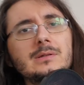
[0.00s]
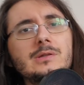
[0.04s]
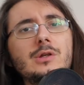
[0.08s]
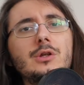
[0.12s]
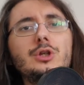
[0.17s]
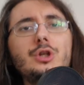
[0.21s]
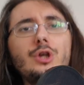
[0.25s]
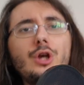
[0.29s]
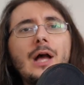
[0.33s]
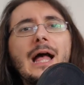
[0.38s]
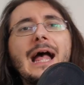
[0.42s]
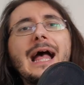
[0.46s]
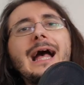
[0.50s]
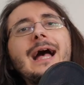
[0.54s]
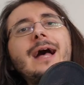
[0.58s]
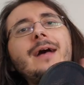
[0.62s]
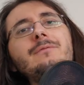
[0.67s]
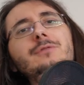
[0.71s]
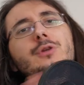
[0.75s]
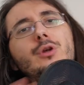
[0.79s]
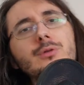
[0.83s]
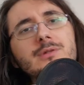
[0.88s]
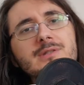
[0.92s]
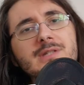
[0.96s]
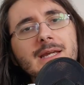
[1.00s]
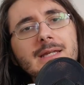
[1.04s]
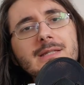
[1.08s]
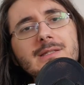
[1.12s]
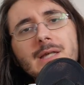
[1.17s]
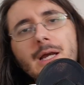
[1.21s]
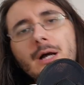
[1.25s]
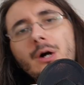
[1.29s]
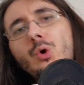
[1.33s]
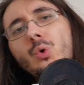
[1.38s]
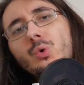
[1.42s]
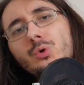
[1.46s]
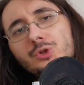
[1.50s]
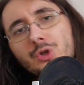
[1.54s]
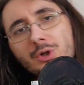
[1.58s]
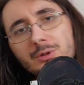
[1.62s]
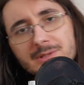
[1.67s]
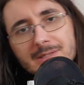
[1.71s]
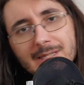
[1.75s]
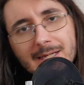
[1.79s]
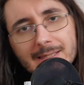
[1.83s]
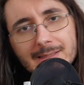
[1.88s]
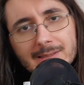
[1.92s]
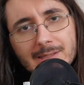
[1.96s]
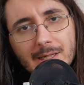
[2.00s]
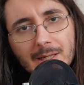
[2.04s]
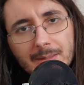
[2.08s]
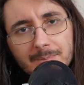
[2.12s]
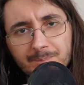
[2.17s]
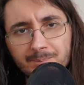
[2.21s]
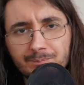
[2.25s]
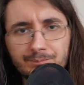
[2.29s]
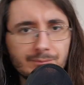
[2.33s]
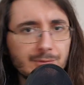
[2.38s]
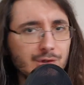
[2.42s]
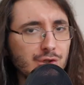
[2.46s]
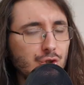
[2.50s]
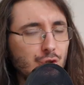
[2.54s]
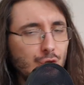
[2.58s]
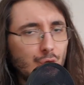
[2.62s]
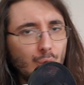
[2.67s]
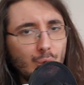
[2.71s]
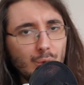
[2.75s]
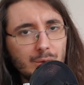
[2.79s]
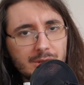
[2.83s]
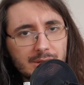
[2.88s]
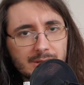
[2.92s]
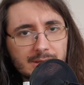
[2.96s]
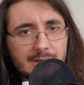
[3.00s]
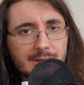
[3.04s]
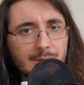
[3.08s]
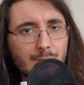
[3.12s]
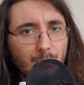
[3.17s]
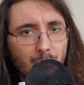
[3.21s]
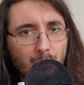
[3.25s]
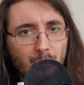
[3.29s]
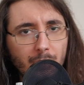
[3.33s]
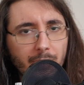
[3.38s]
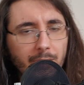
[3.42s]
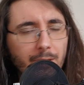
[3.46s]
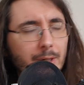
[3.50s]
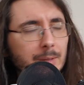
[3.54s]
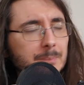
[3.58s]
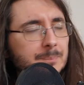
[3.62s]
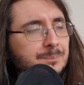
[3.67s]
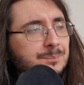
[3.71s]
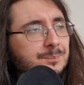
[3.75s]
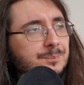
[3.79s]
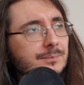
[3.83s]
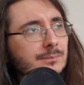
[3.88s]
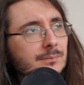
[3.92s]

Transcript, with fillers: So you have your data, all your data stored somewhere,